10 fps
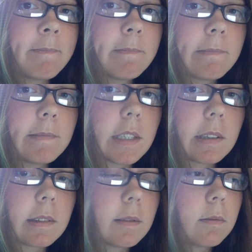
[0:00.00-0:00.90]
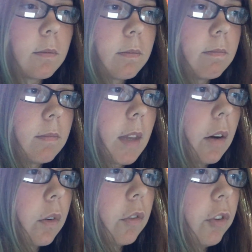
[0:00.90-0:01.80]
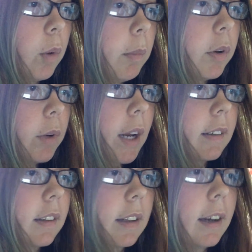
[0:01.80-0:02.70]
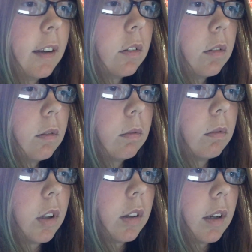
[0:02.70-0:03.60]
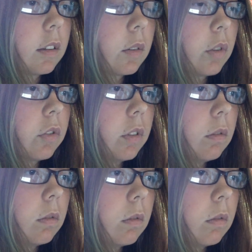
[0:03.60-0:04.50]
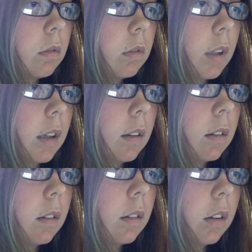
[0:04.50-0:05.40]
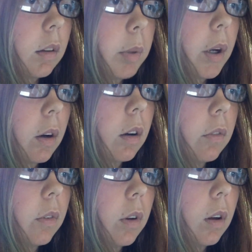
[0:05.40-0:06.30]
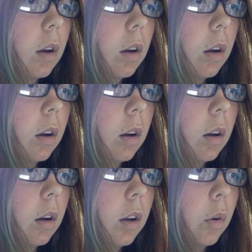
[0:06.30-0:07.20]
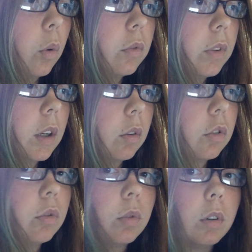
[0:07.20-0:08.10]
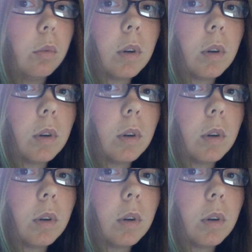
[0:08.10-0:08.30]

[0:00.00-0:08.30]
I don't know if you want me to react to that, to the next question? Like, to compare an old video to a new one?